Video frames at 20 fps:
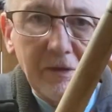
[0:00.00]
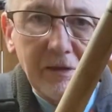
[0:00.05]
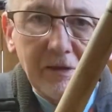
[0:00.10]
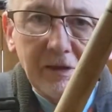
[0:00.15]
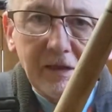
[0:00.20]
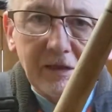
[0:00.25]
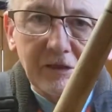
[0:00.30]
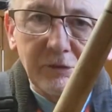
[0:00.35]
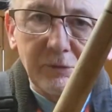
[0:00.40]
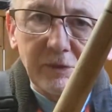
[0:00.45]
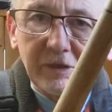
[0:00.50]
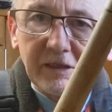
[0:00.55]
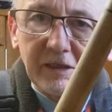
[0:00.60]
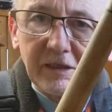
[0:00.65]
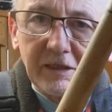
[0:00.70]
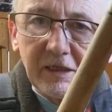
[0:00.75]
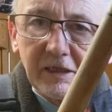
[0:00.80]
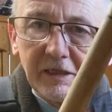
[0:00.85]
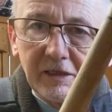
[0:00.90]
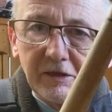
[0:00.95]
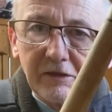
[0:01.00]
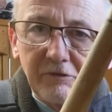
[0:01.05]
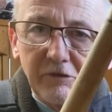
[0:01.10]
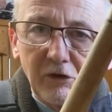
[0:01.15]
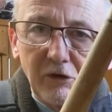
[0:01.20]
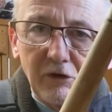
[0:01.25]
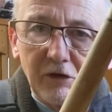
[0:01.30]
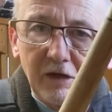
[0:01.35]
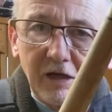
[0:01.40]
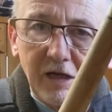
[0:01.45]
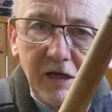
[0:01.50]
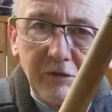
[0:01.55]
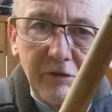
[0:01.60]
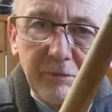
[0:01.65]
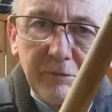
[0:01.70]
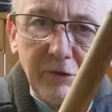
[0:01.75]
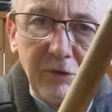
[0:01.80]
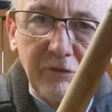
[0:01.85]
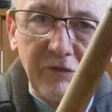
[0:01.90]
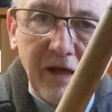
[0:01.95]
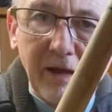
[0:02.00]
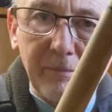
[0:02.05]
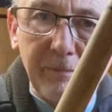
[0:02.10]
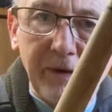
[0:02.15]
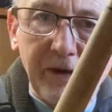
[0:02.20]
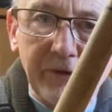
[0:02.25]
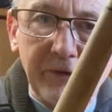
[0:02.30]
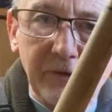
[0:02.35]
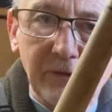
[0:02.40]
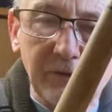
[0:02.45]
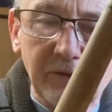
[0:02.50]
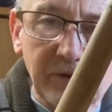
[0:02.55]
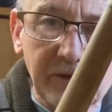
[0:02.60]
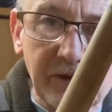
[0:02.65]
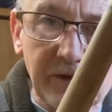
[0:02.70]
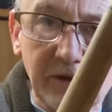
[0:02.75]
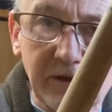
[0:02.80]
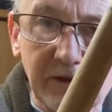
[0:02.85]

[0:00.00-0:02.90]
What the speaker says: last week in the vlog, I removed that panel, little